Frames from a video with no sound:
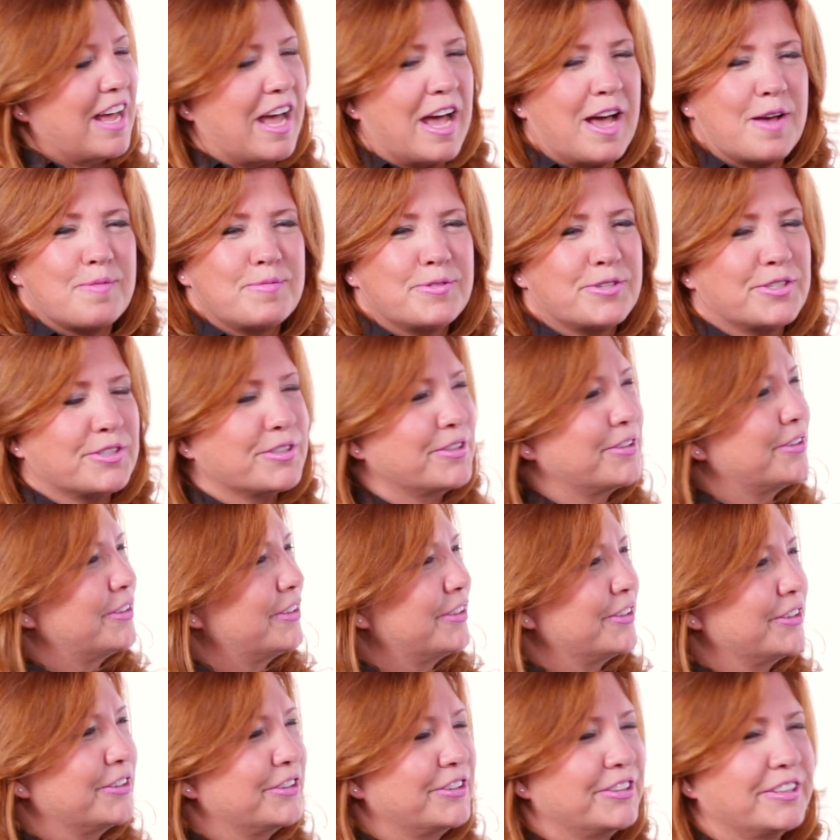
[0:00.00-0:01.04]

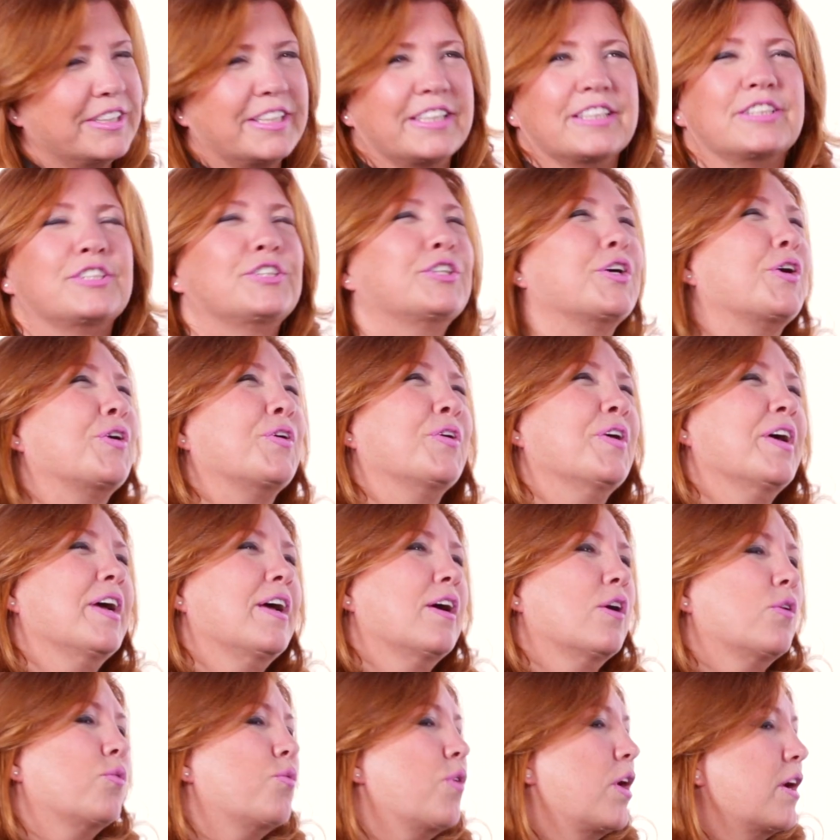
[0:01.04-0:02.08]
Absolutely. So
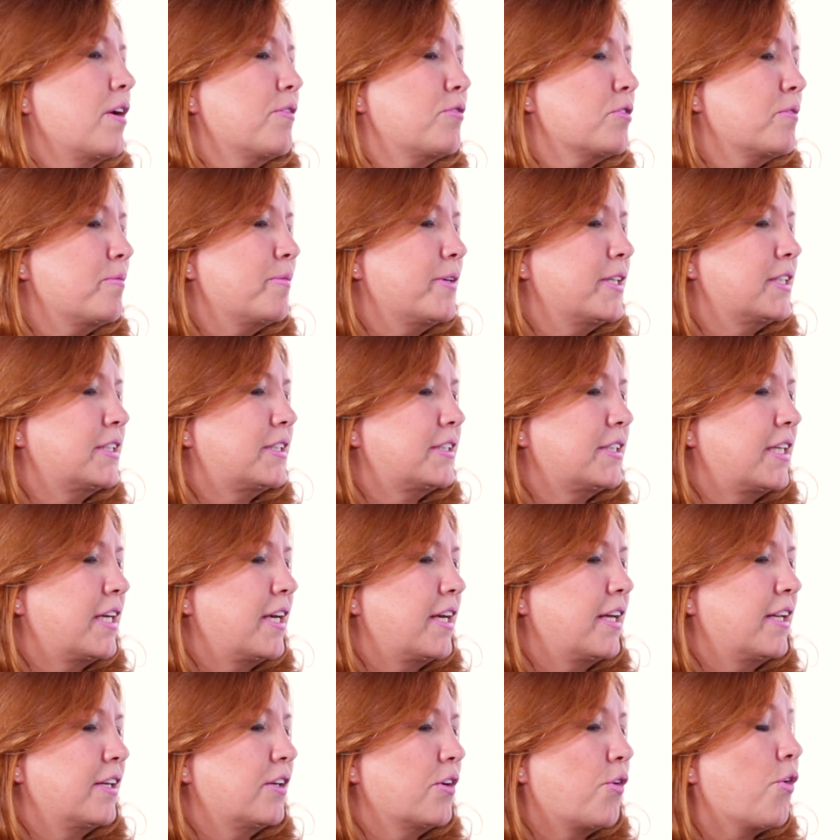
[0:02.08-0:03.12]
one of them is
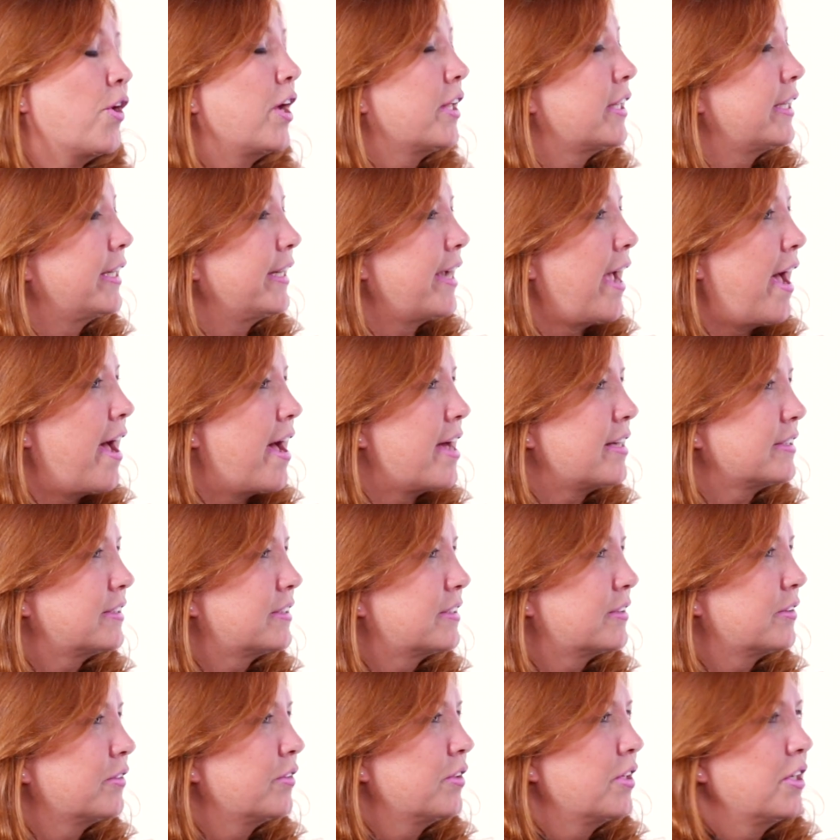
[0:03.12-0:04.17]
in oil and
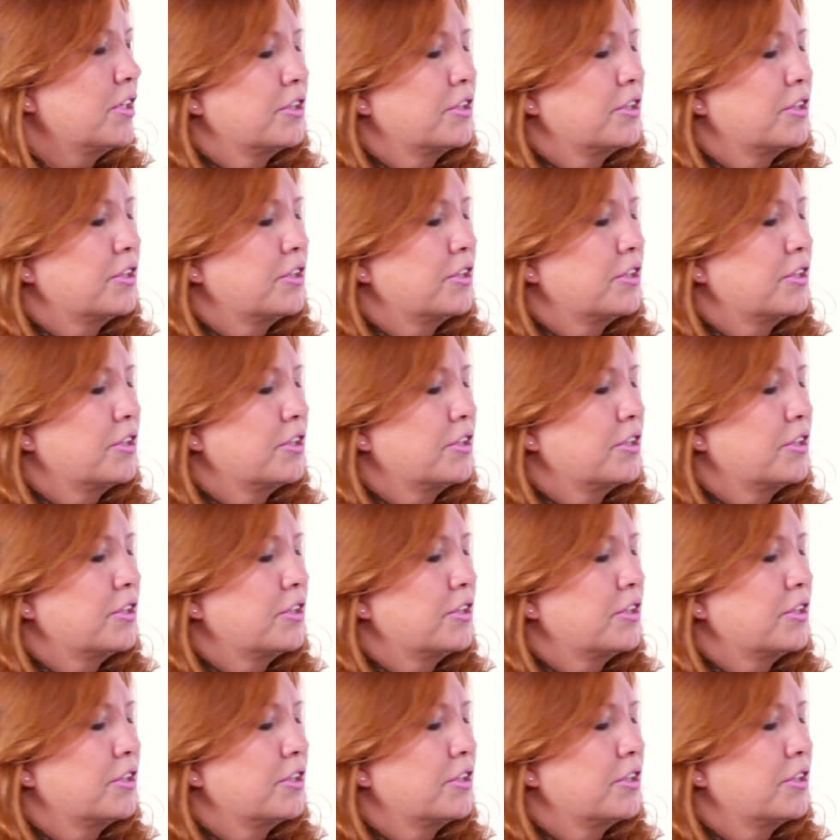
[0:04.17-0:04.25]
gas.